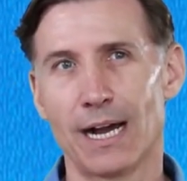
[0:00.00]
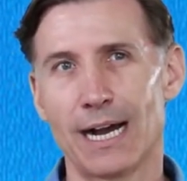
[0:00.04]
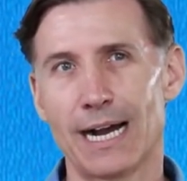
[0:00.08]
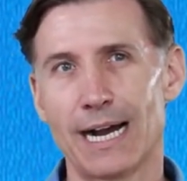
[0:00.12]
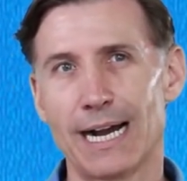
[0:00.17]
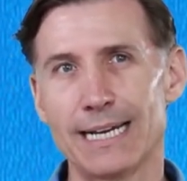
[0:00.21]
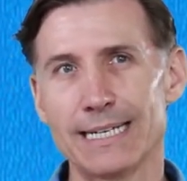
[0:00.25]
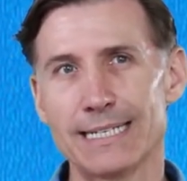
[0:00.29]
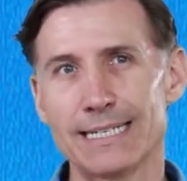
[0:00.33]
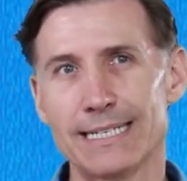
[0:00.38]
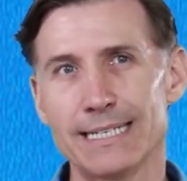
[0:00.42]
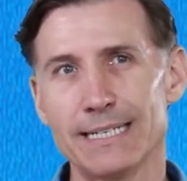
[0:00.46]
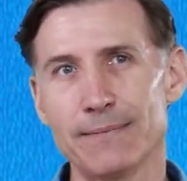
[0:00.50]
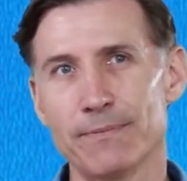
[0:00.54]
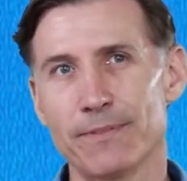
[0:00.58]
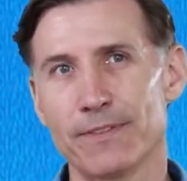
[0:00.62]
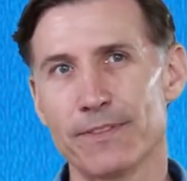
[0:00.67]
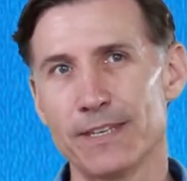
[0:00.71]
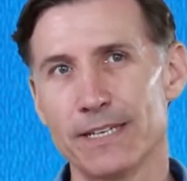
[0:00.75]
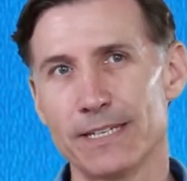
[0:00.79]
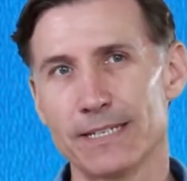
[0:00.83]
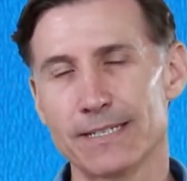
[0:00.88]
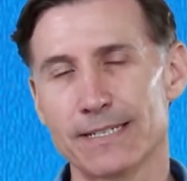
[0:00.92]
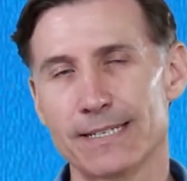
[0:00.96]
I see
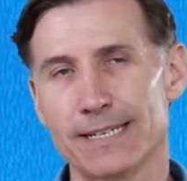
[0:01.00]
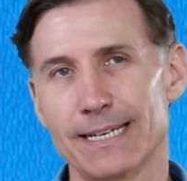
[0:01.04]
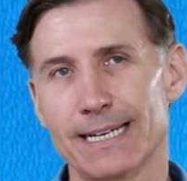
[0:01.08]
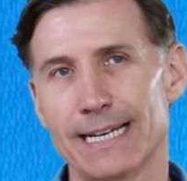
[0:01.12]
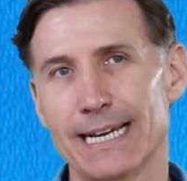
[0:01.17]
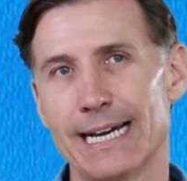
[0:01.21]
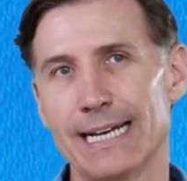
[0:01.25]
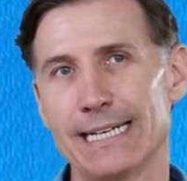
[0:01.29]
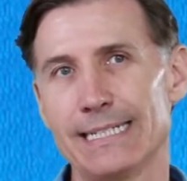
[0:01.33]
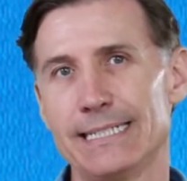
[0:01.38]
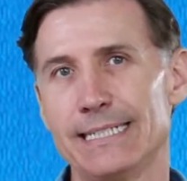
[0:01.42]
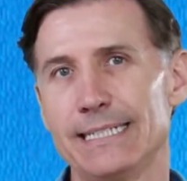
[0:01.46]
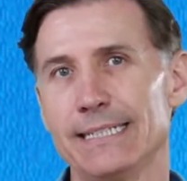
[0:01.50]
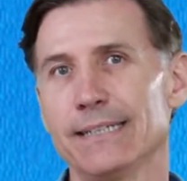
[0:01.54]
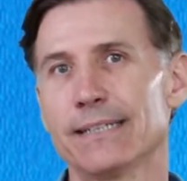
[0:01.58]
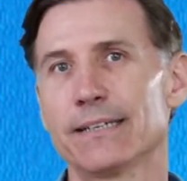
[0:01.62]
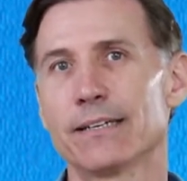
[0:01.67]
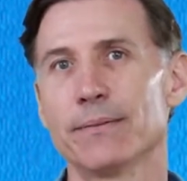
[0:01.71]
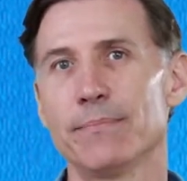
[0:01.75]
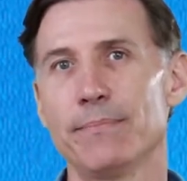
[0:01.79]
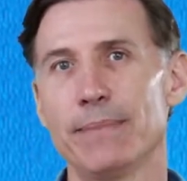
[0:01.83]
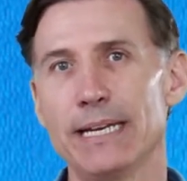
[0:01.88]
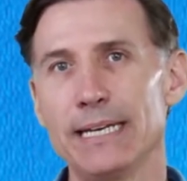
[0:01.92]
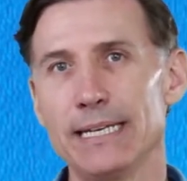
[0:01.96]
things like IT
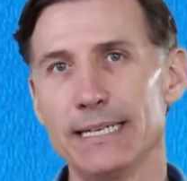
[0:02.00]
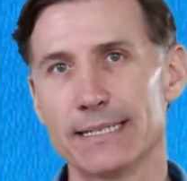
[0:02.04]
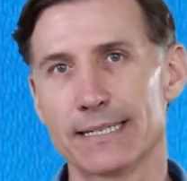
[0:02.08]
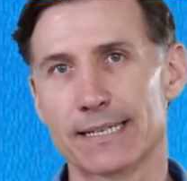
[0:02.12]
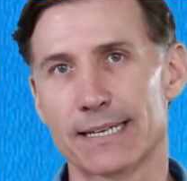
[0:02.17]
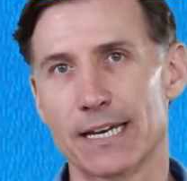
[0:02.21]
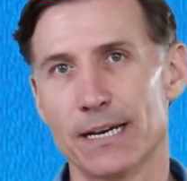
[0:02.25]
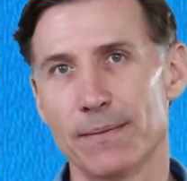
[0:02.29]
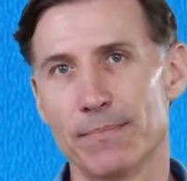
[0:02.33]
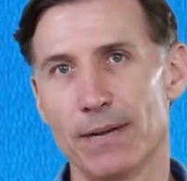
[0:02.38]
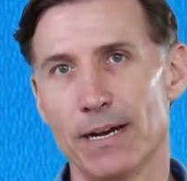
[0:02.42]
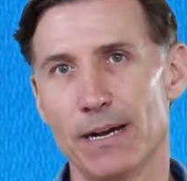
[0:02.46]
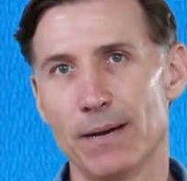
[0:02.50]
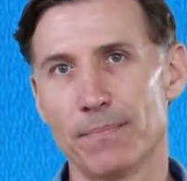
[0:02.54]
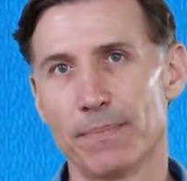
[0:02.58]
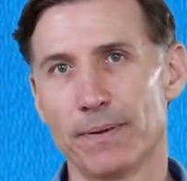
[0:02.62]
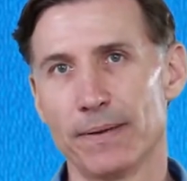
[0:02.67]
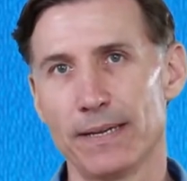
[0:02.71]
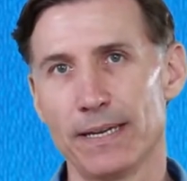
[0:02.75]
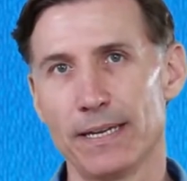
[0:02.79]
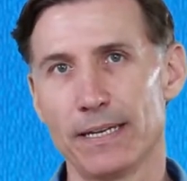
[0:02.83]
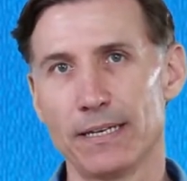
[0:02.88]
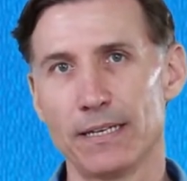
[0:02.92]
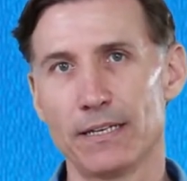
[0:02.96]
committees come up,
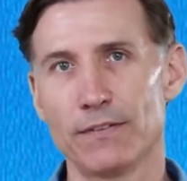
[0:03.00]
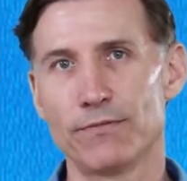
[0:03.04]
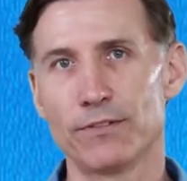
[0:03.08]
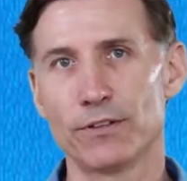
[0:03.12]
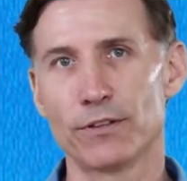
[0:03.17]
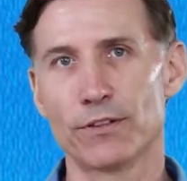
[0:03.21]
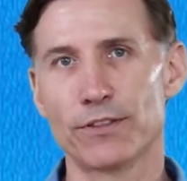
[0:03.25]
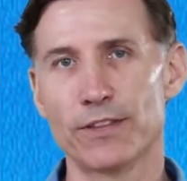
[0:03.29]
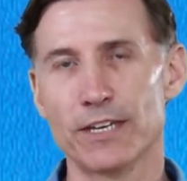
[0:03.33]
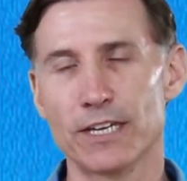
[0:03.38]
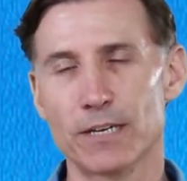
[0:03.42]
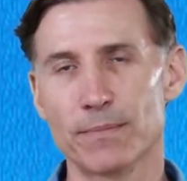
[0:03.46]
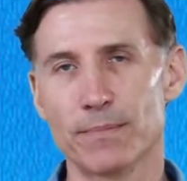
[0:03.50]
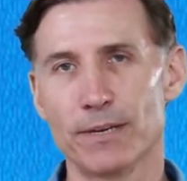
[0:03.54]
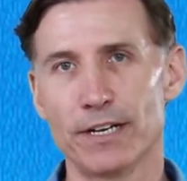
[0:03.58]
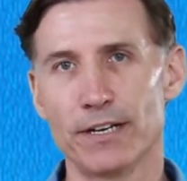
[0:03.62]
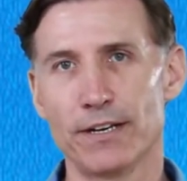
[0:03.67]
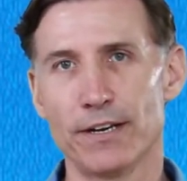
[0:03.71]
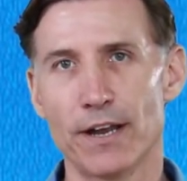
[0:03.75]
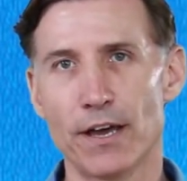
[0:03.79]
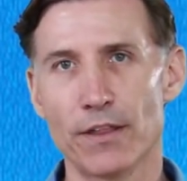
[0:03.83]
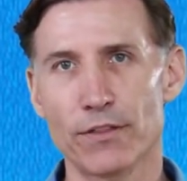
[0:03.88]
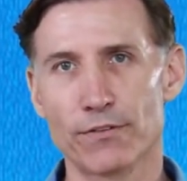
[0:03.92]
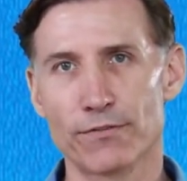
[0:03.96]
and if you think about
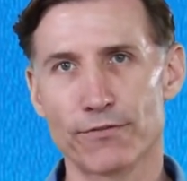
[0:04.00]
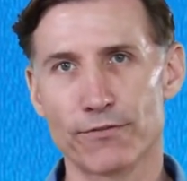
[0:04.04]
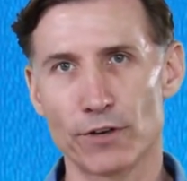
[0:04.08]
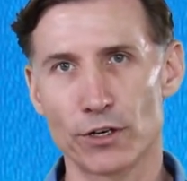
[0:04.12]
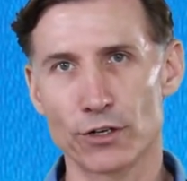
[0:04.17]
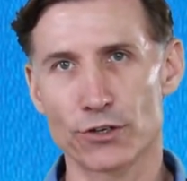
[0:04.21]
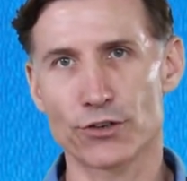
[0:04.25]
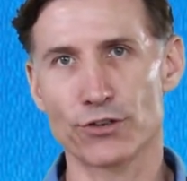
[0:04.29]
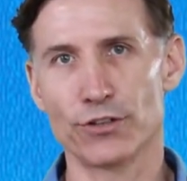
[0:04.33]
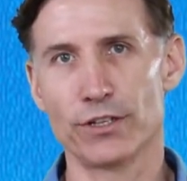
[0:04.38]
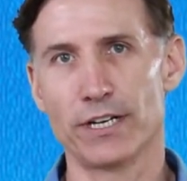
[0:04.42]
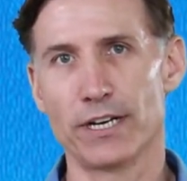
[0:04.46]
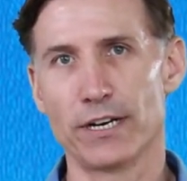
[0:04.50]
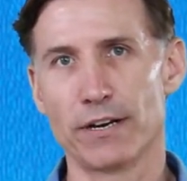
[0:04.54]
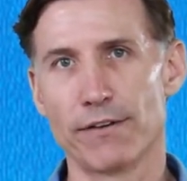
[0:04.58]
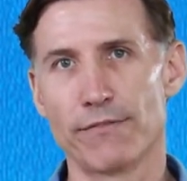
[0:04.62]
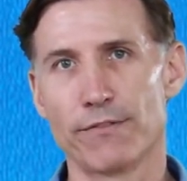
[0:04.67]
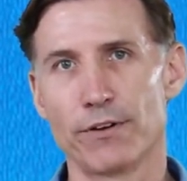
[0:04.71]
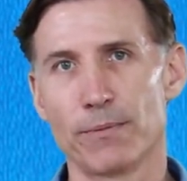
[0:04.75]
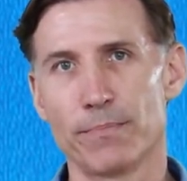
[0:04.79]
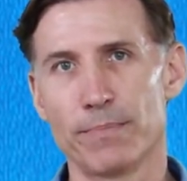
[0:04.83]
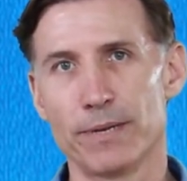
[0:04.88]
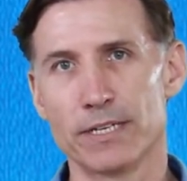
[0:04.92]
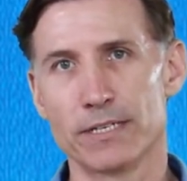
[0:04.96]
another functional area of
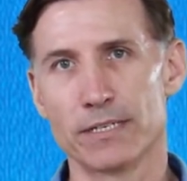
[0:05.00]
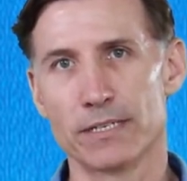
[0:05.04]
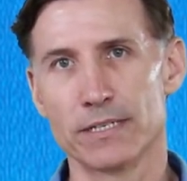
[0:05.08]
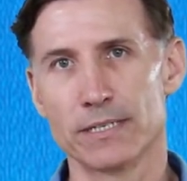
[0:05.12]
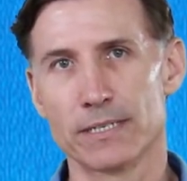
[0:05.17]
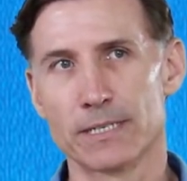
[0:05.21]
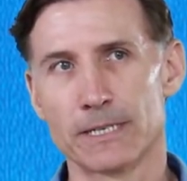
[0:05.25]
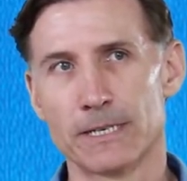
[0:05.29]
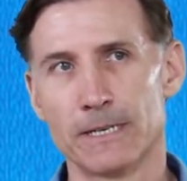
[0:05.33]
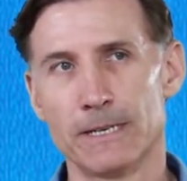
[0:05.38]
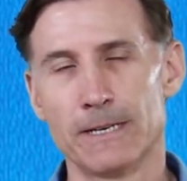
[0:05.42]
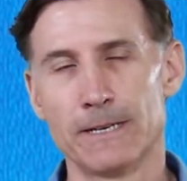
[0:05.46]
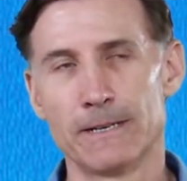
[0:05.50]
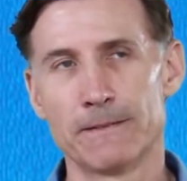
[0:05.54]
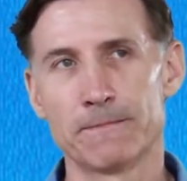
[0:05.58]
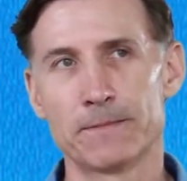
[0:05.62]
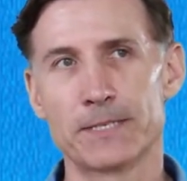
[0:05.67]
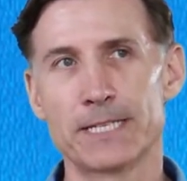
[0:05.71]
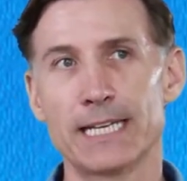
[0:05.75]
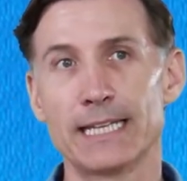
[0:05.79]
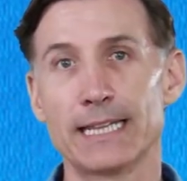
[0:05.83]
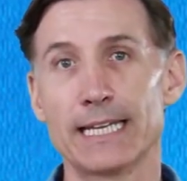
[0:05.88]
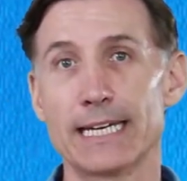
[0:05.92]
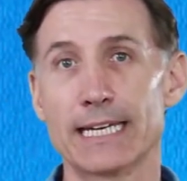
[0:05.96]
your business,
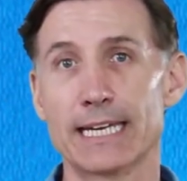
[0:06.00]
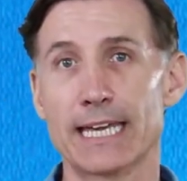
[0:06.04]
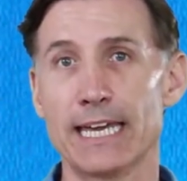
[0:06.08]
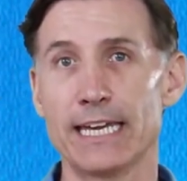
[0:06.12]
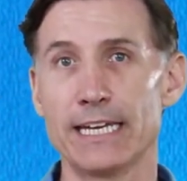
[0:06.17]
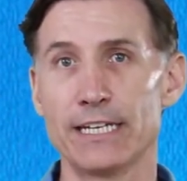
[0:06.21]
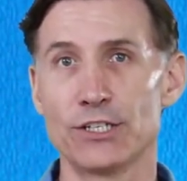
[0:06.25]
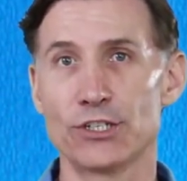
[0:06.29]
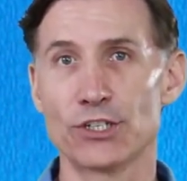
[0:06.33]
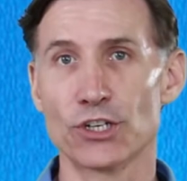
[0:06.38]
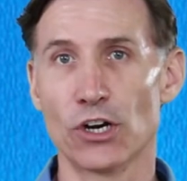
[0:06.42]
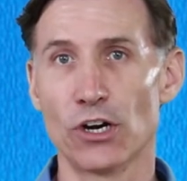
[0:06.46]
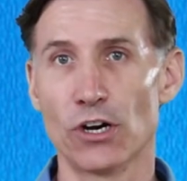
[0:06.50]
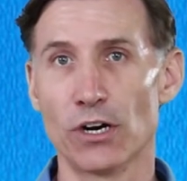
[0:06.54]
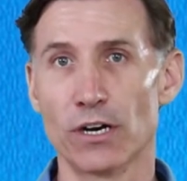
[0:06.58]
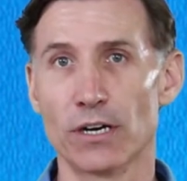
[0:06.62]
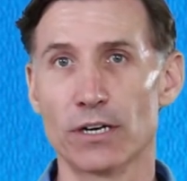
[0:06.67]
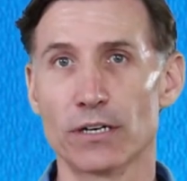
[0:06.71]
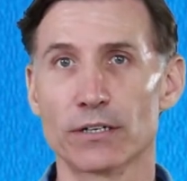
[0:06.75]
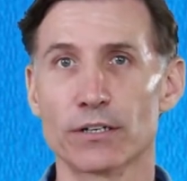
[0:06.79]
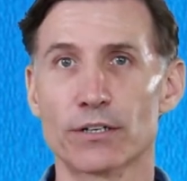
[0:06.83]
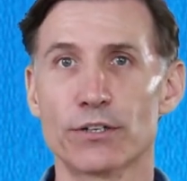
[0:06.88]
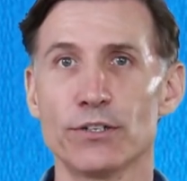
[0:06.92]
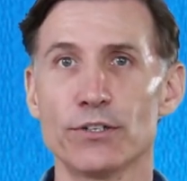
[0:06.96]
say like
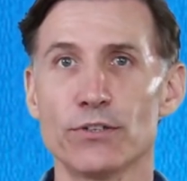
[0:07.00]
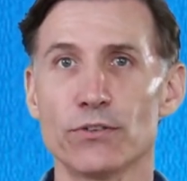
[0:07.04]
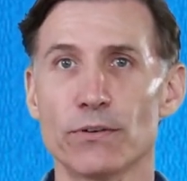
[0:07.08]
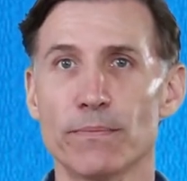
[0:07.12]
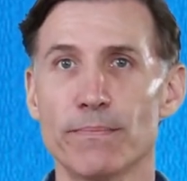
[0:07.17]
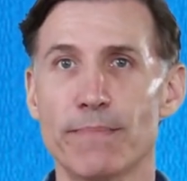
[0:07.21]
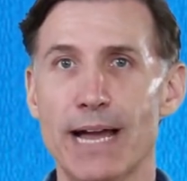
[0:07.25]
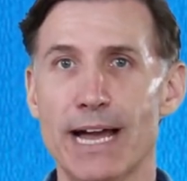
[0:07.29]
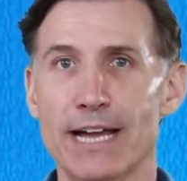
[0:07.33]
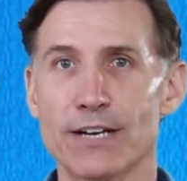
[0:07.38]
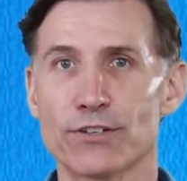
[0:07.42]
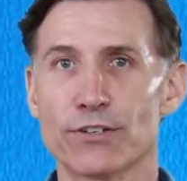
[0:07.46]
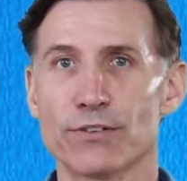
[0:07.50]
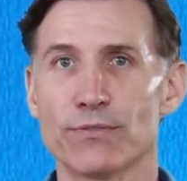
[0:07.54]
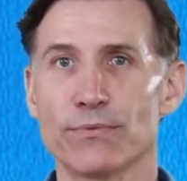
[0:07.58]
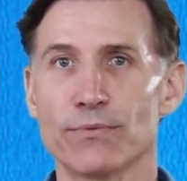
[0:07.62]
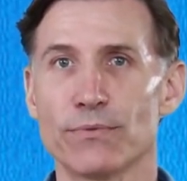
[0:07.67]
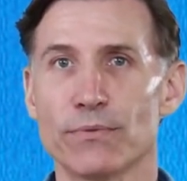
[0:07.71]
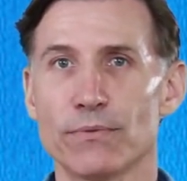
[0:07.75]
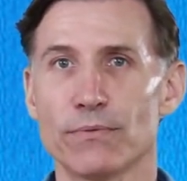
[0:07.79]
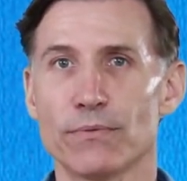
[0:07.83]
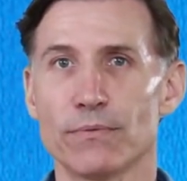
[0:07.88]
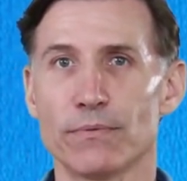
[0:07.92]
HR, could you imagine